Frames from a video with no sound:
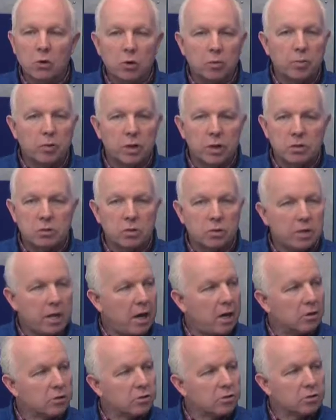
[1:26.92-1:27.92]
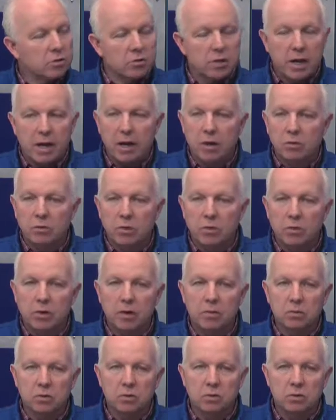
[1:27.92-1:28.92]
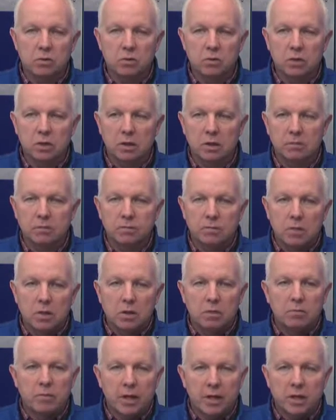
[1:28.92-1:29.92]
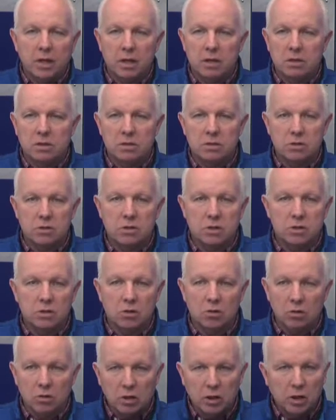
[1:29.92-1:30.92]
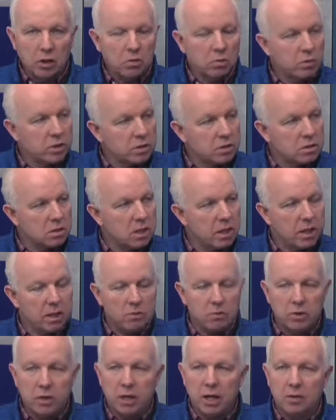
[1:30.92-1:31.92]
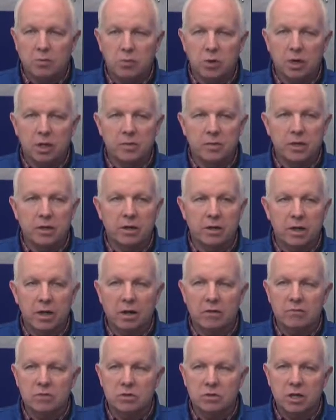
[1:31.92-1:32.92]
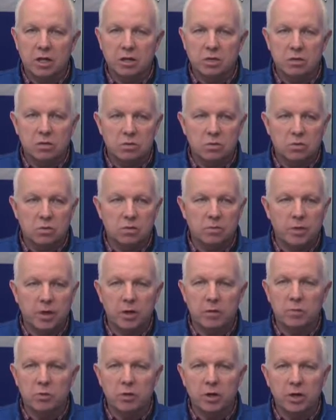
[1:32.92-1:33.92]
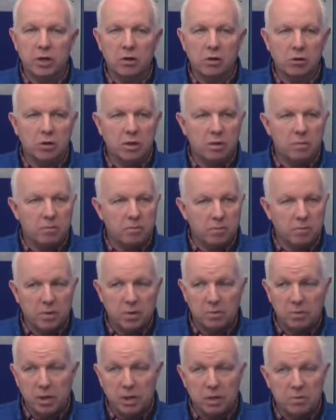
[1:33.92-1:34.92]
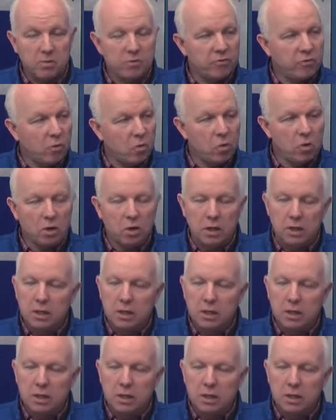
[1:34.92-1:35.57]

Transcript: pleased with how it turned out. We were able to make that decision early on Wednesday. We'd had preliminary conversations with Perry Meridian on the Monday before,